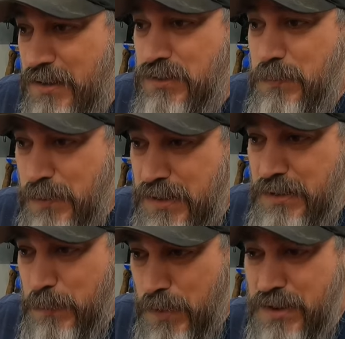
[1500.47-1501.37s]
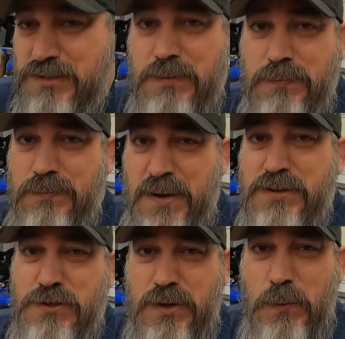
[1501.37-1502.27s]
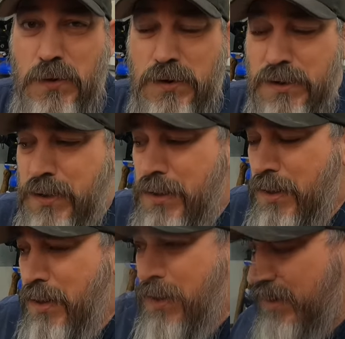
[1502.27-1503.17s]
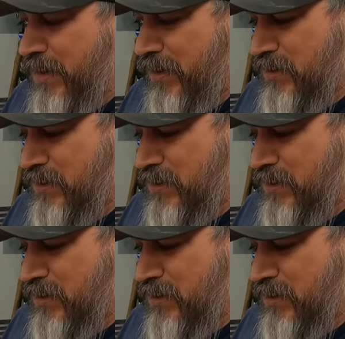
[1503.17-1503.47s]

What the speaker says: actually bleeding the brakes and making sure they work. The other